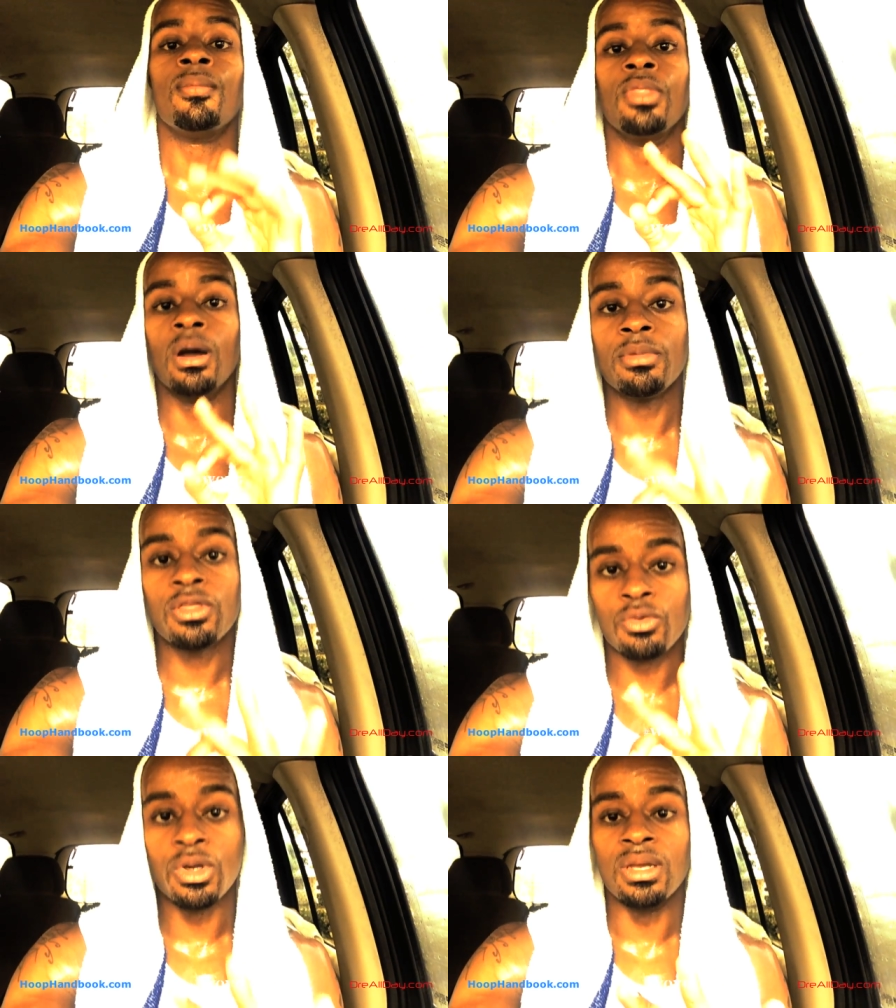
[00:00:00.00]
Number
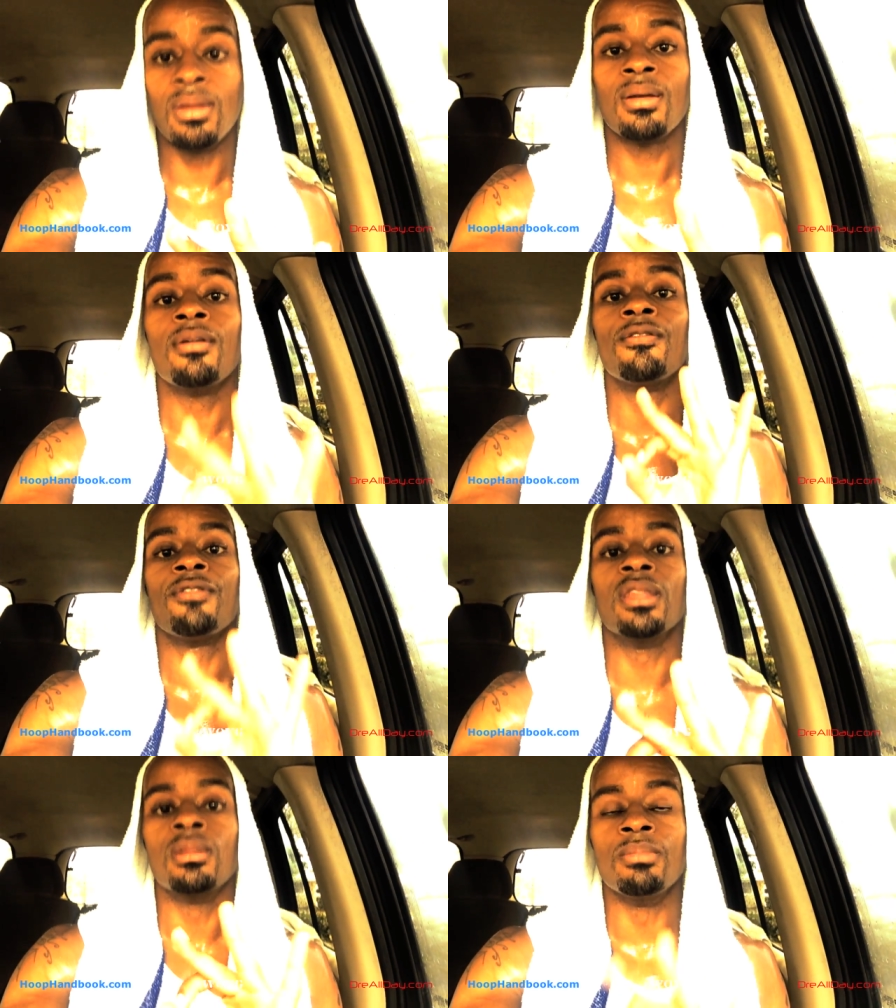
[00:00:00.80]
three,
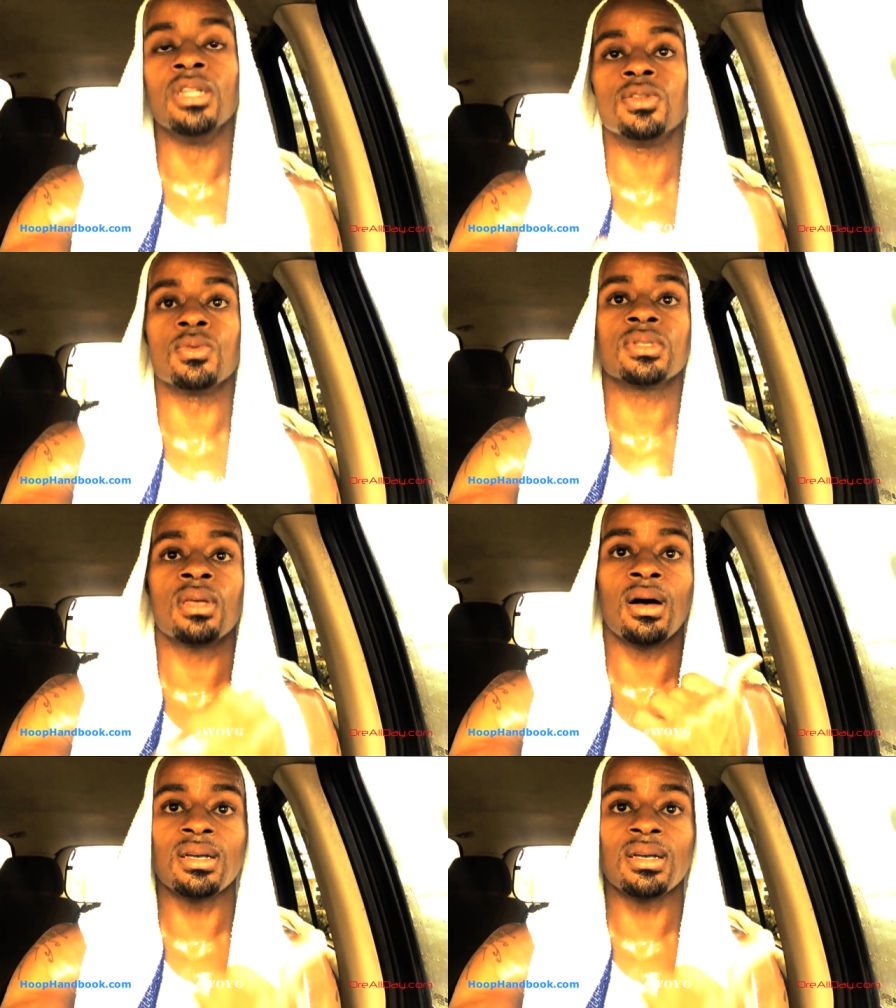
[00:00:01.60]
fundamentals.